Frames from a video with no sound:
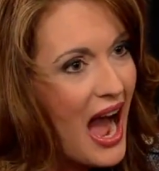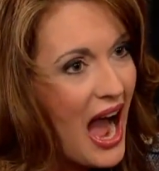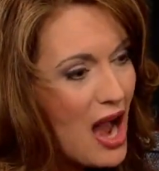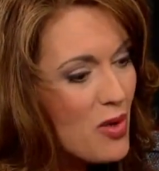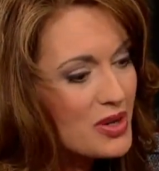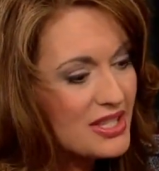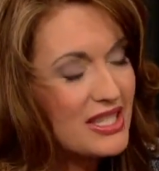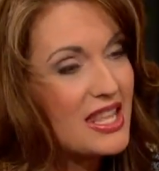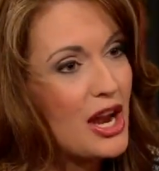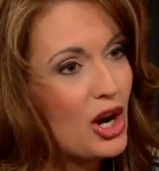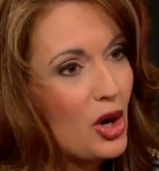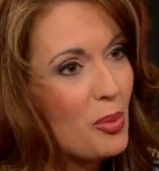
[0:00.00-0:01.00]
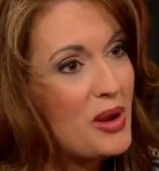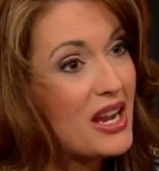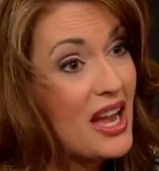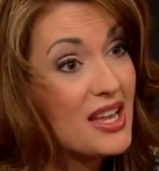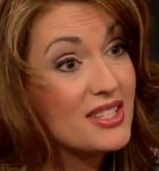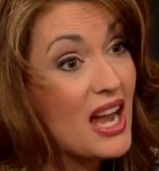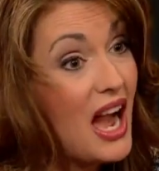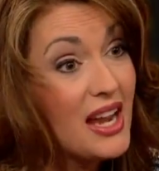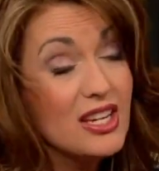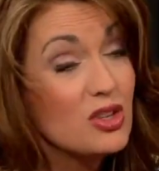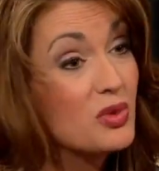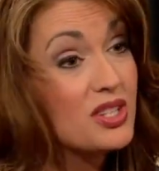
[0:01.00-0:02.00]
I was there because I
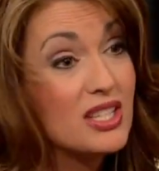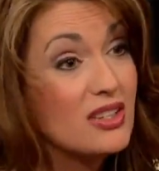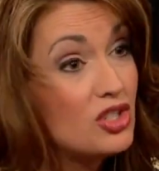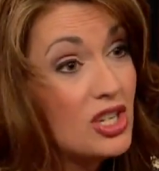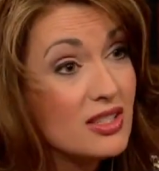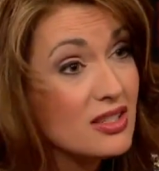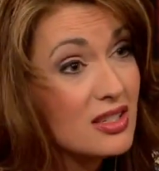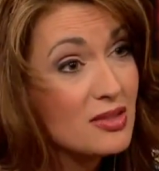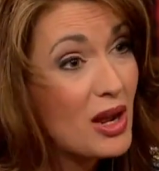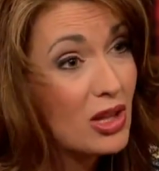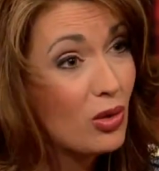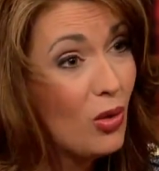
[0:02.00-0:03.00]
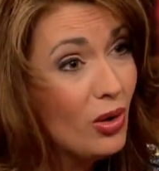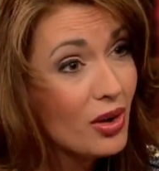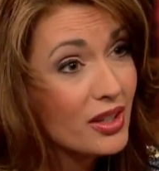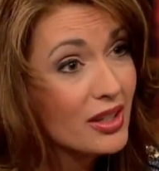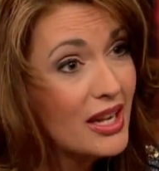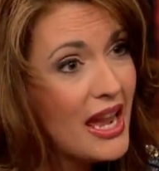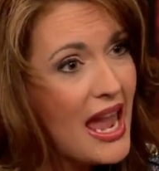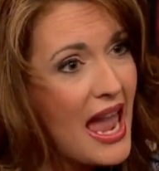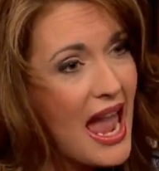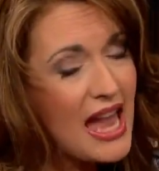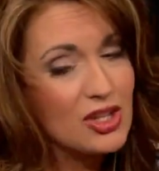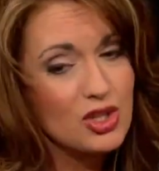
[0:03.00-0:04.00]
didn't receive Jesus as my Lord.
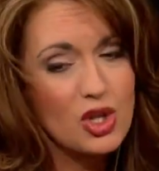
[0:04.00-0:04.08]
And